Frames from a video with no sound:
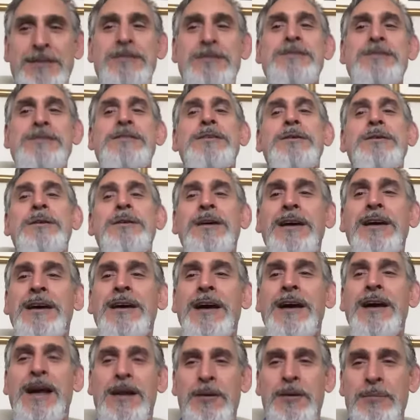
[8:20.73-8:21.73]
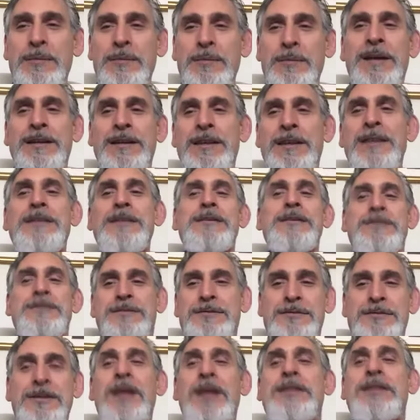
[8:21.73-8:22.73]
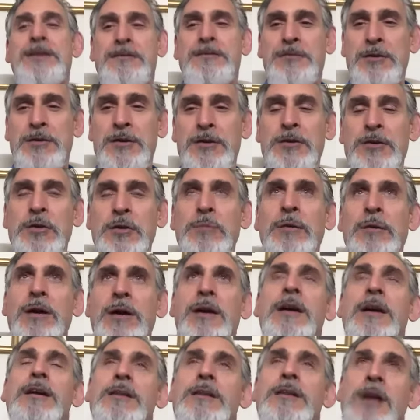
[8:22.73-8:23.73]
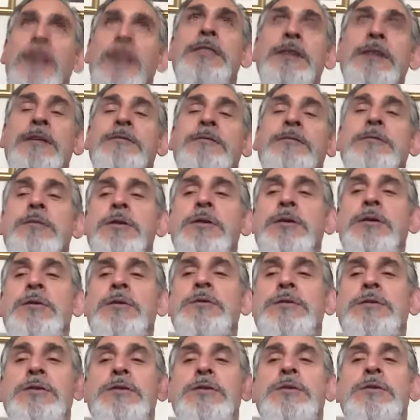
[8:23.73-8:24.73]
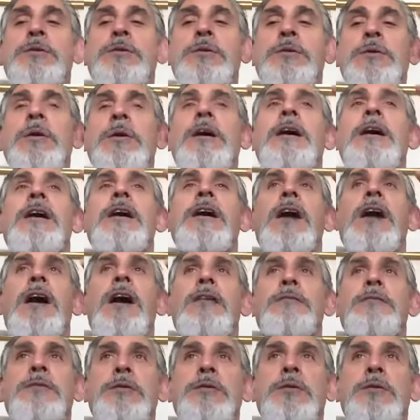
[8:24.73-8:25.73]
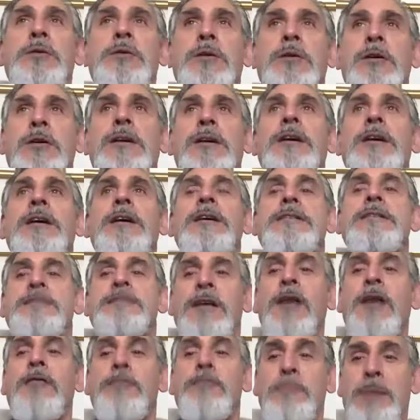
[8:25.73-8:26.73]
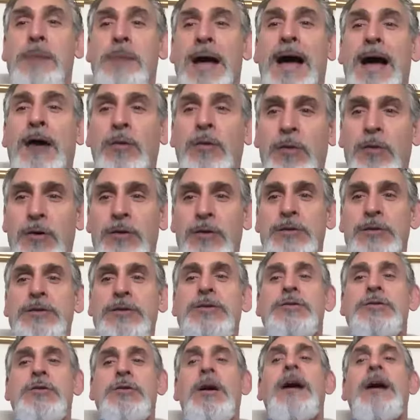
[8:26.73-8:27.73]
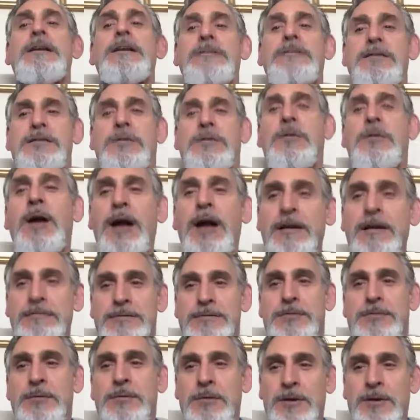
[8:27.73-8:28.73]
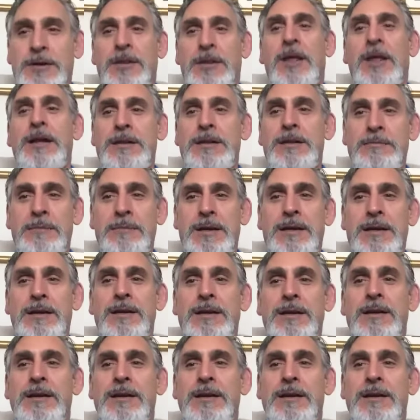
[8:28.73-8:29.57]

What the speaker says: You're still, I don't mean that there's nothing for you to do, but nothing for you to do of your self-power to try to strive toward enlightenment.